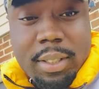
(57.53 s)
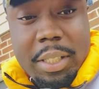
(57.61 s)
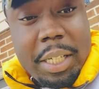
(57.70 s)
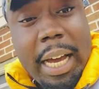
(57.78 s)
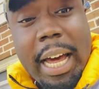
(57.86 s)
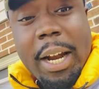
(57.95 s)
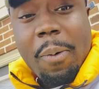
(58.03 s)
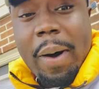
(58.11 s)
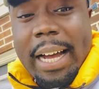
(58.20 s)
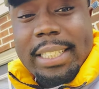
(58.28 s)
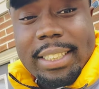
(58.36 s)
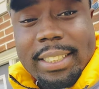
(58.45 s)
You gotta
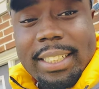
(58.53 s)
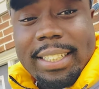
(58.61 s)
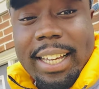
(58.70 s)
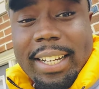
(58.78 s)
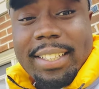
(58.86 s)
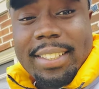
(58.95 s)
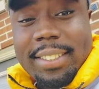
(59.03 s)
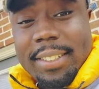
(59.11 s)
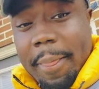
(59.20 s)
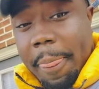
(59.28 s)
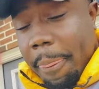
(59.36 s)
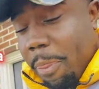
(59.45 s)
watch it to get it.
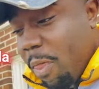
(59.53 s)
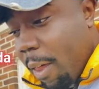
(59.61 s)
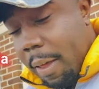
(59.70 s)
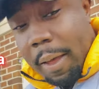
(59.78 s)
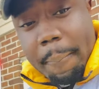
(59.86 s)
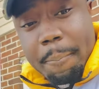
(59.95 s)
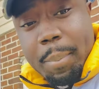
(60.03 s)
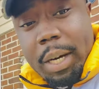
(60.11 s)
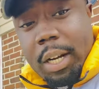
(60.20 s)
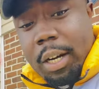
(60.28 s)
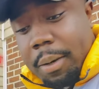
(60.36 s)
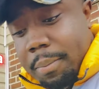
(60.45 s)
But